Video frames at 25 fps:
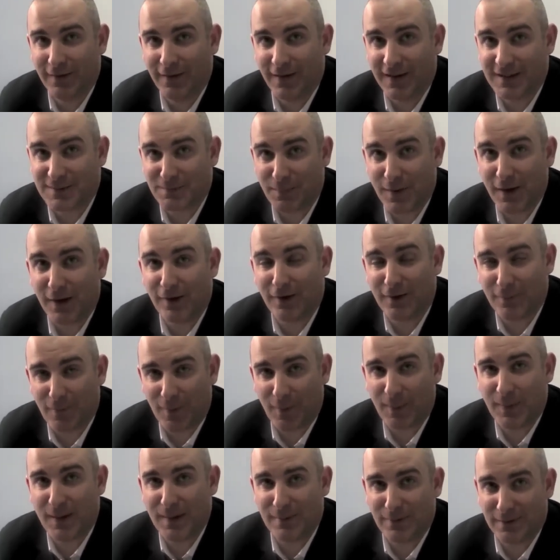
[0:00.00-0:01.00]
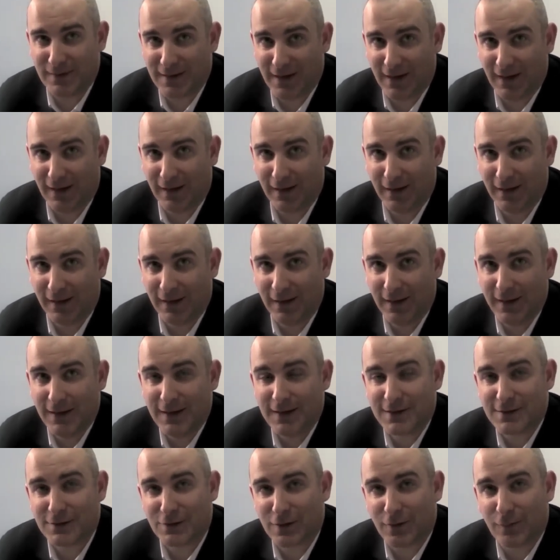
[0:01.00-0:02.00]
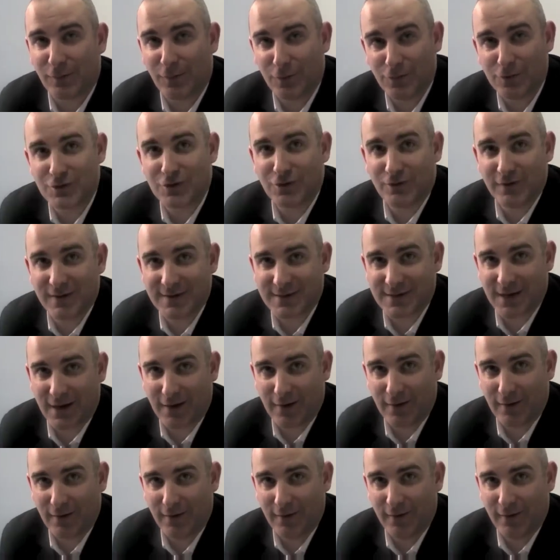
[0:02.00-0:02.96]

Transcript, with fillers: It's bigger than what people think. So the future is there.